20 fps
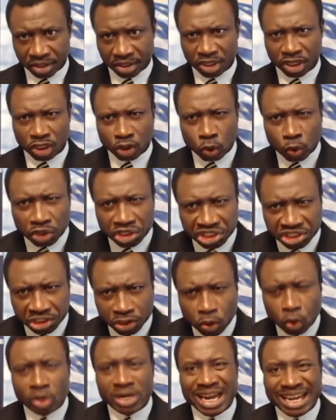
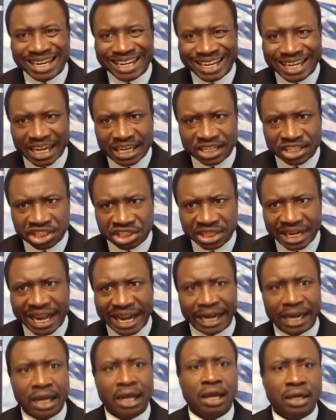so that they can
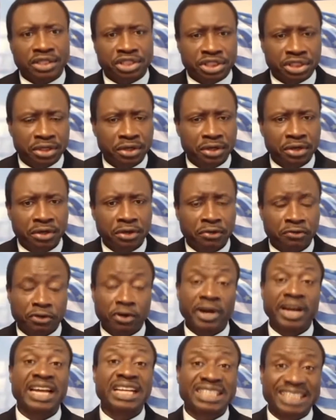sell us
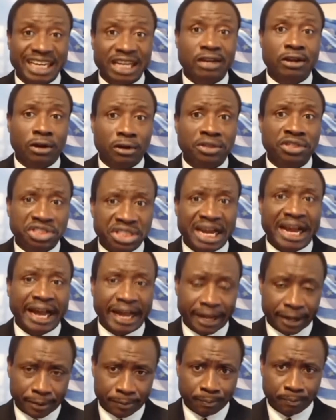for a second
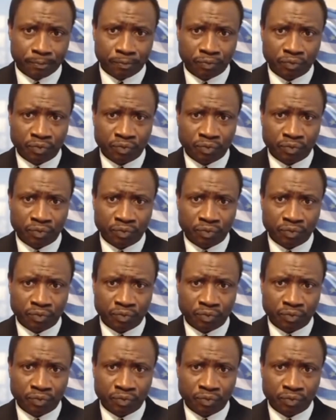time.